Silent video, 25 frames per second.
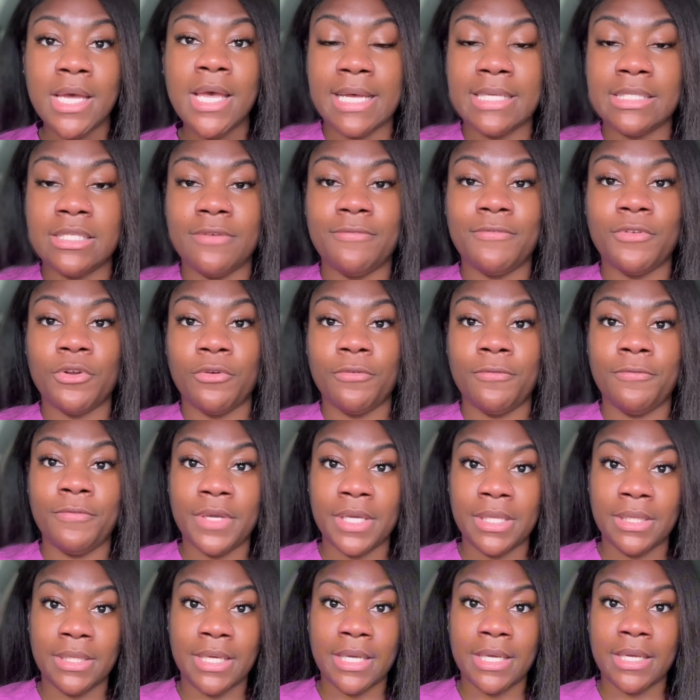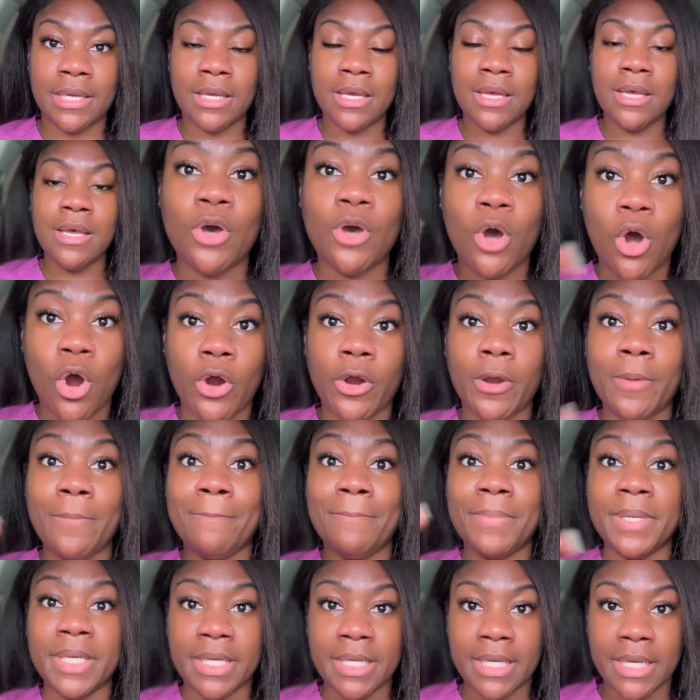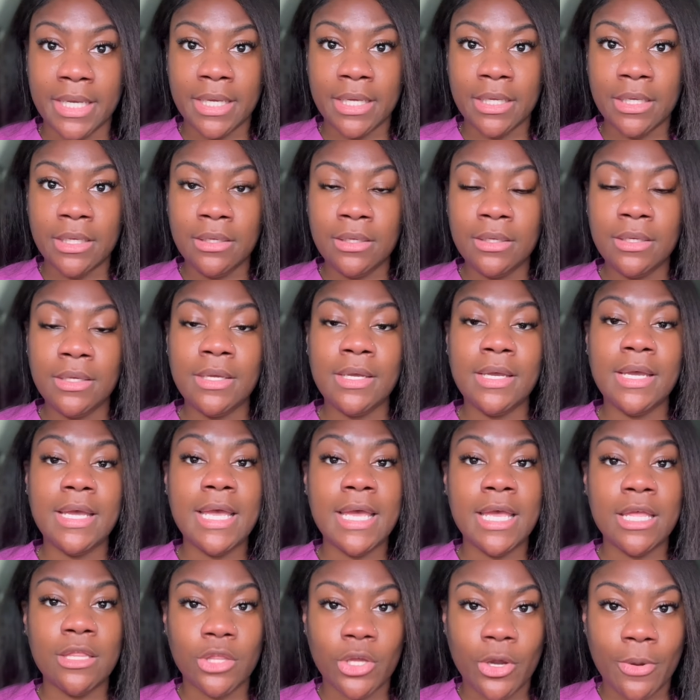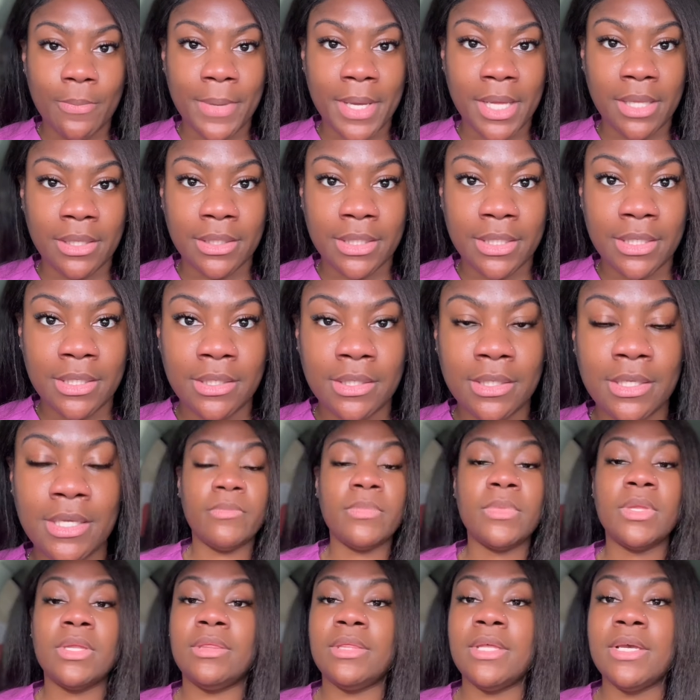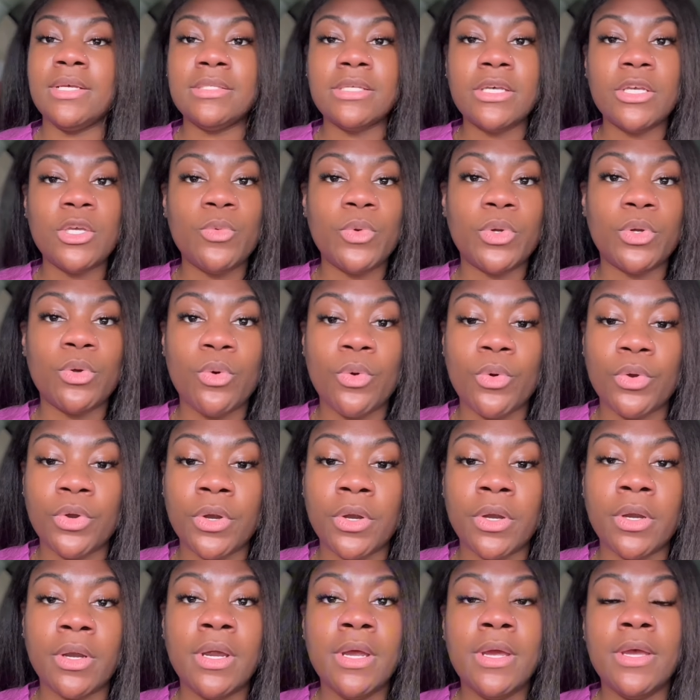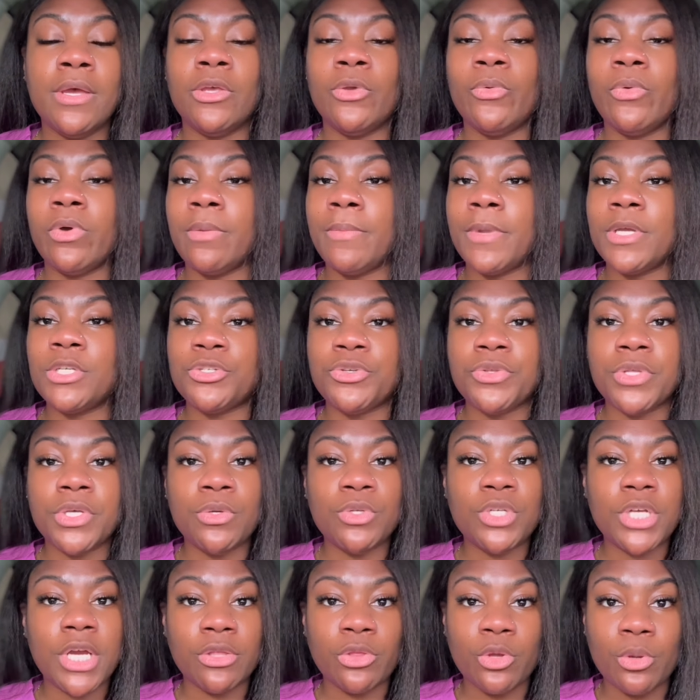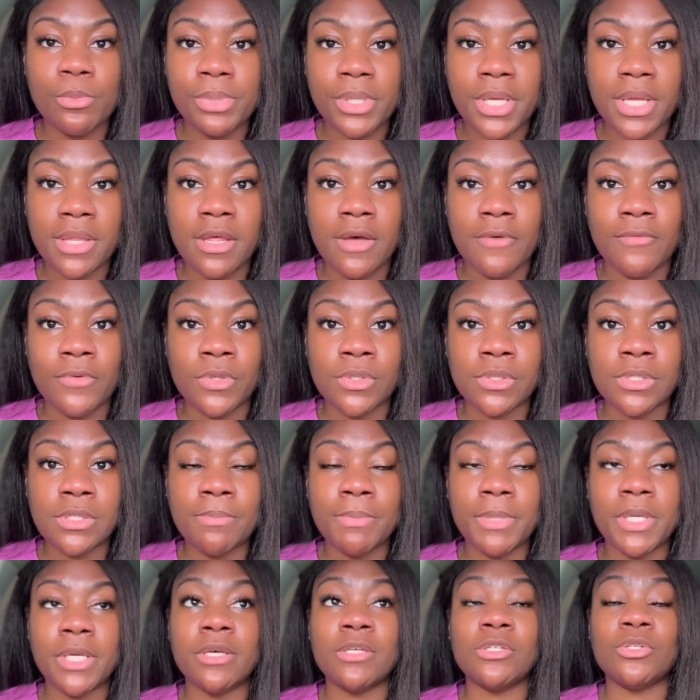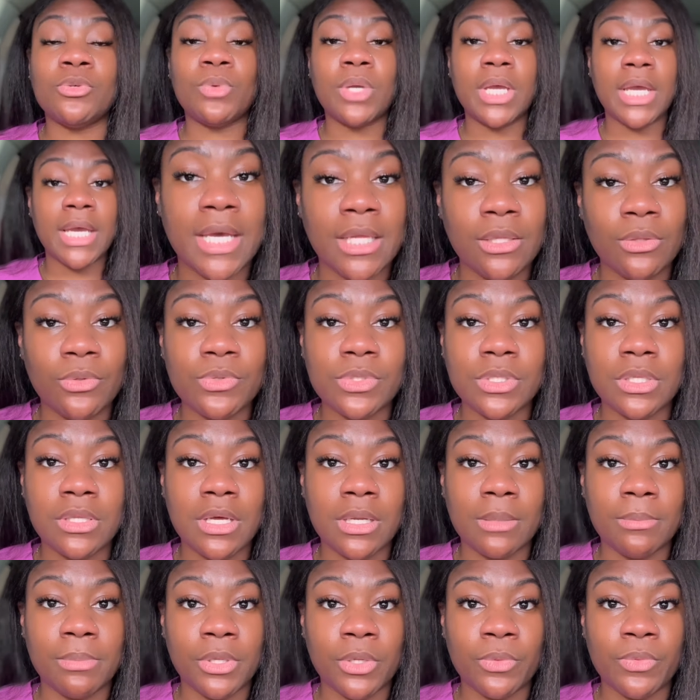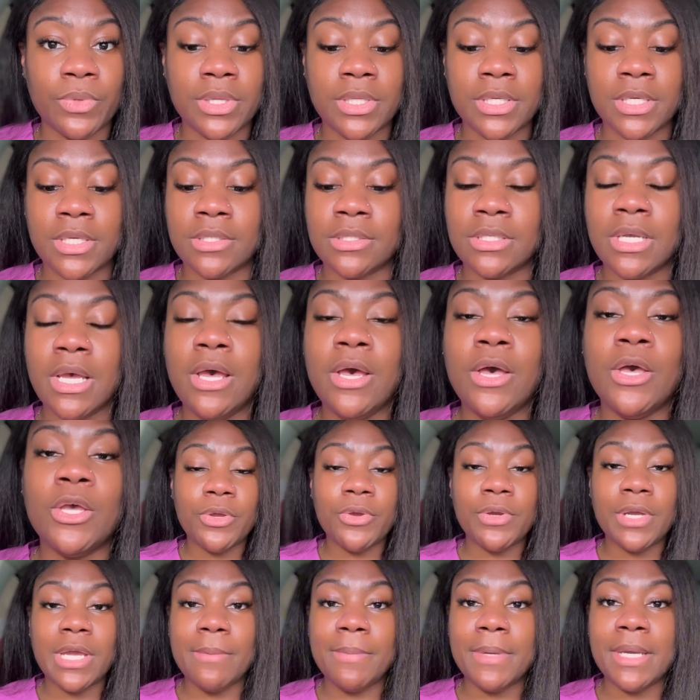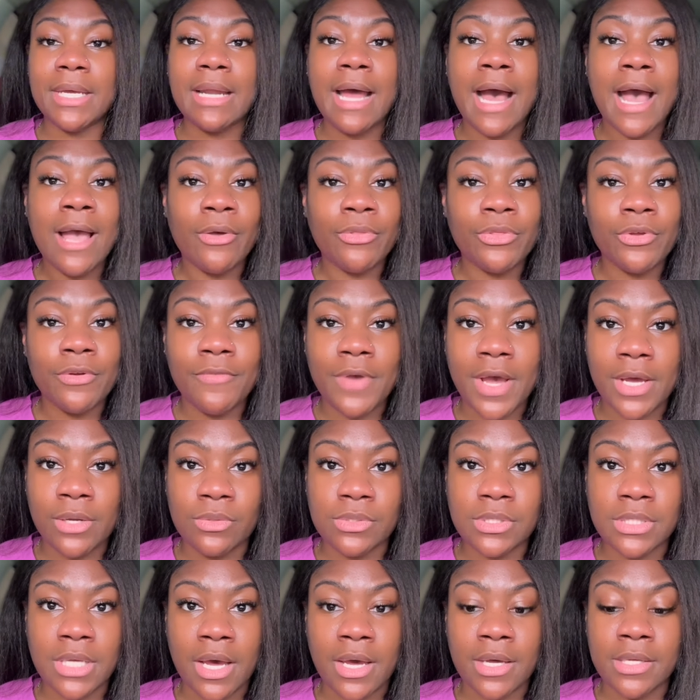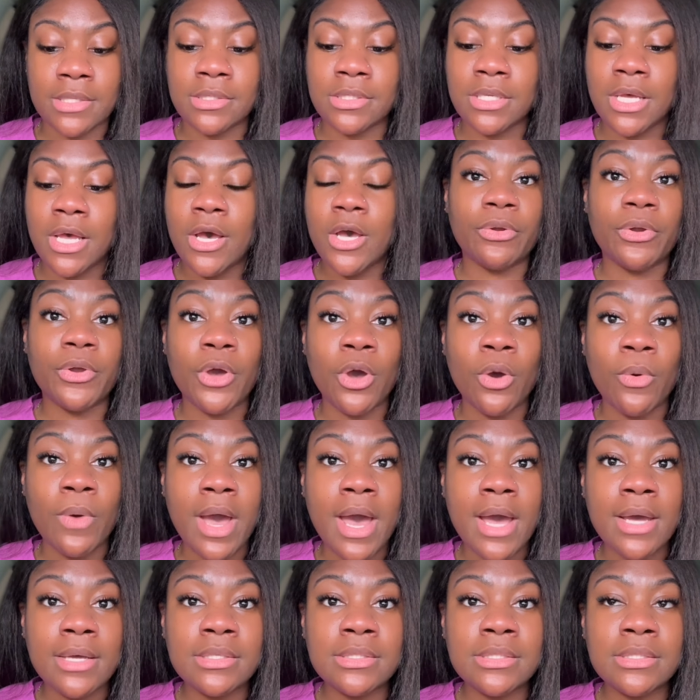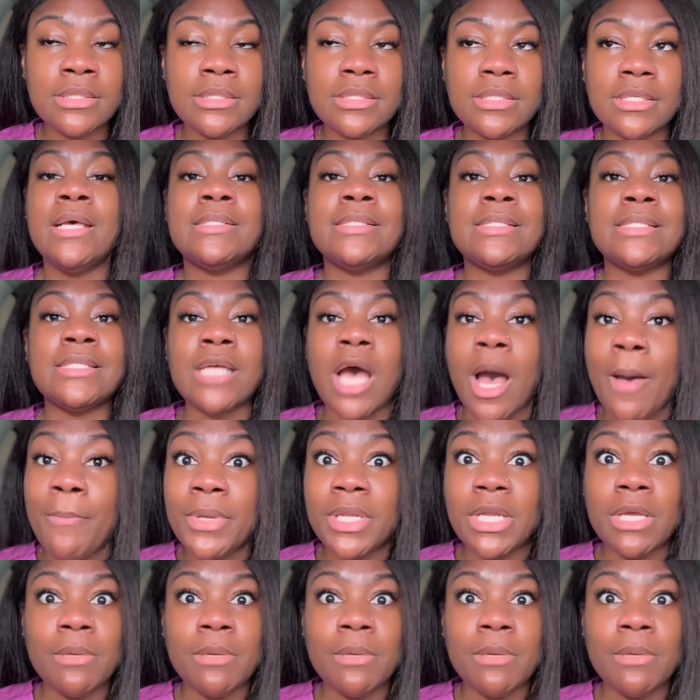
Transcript: as if you're feeling the heart beating in their belly. Things that you want to order, you want to make sure that you check their blood levels, because you can lose a lot of blood with these. You're keeping an eye on their vital signs, their coags, stop any